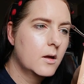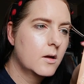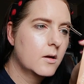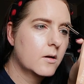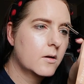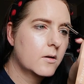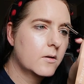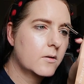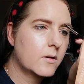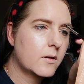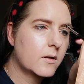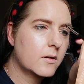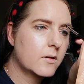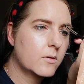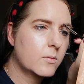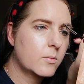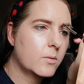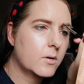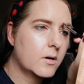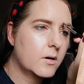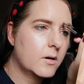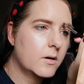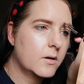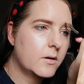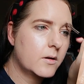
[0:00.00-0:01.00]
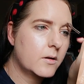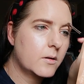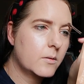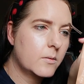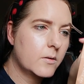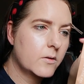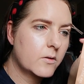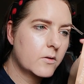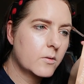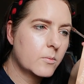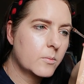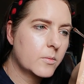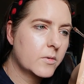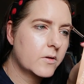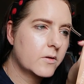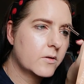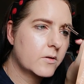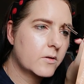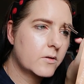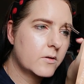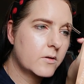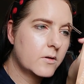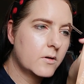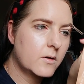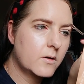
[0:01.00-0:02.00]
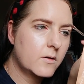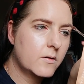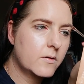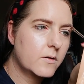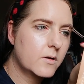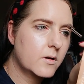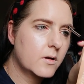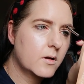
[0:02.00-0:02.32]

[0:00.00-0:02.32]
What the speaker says: Because that's what I do with some of the stuff.